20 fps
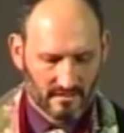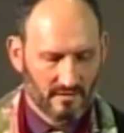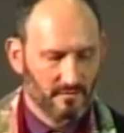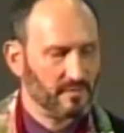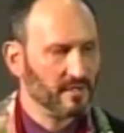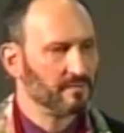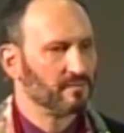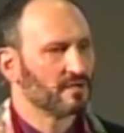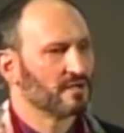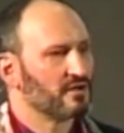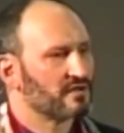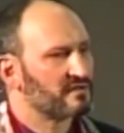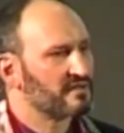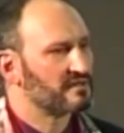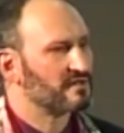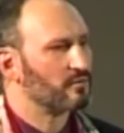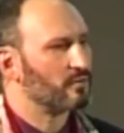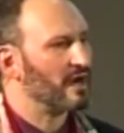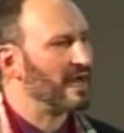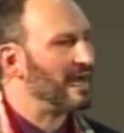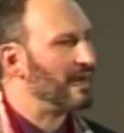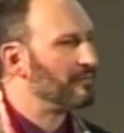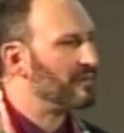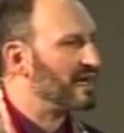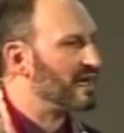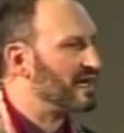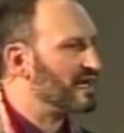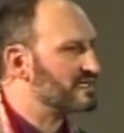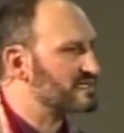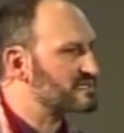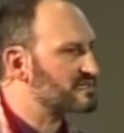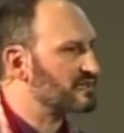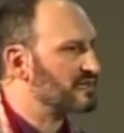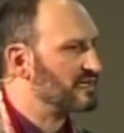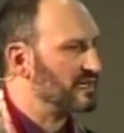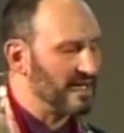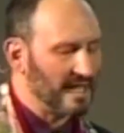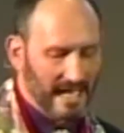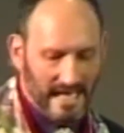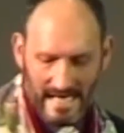The people looked at the rabbis
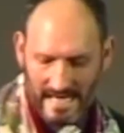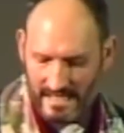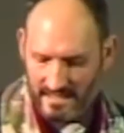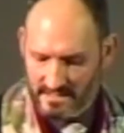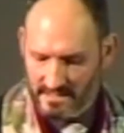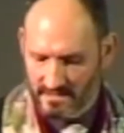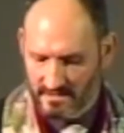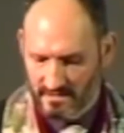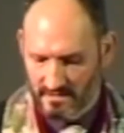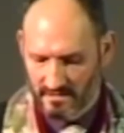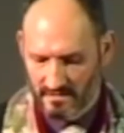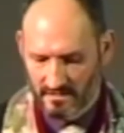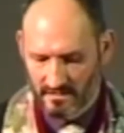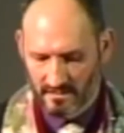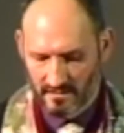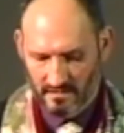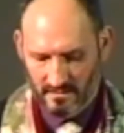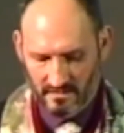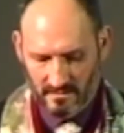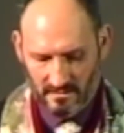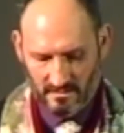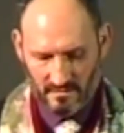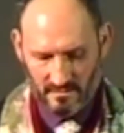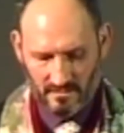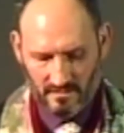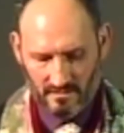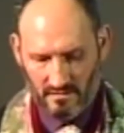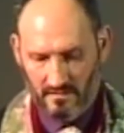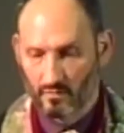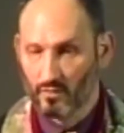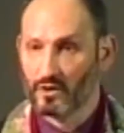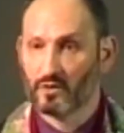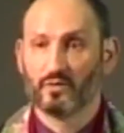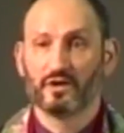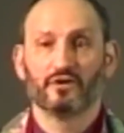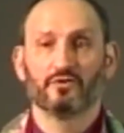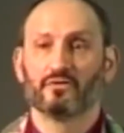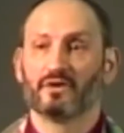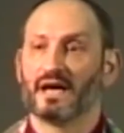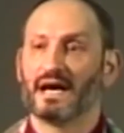and they asked, "What do
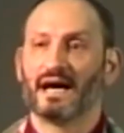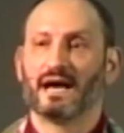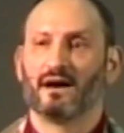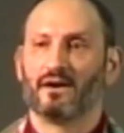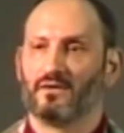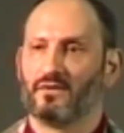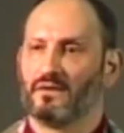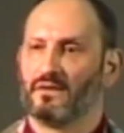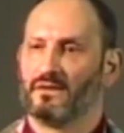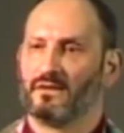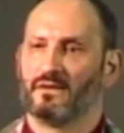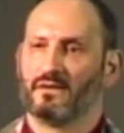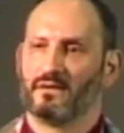we do now?"